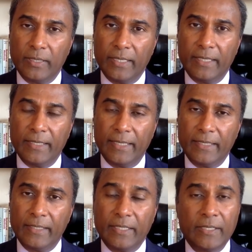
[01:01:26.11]
and
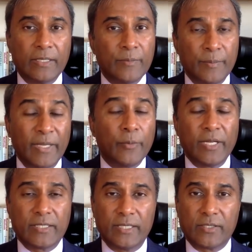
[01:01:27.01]
in many
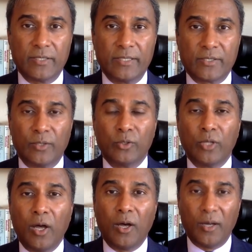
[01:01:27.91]
ways, it's a
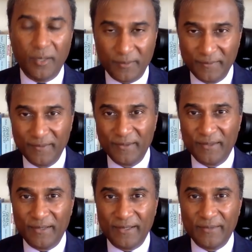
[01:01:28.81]
law.
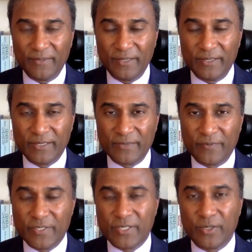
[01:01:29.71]
It's a
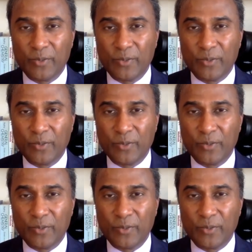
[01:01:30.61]
physical way of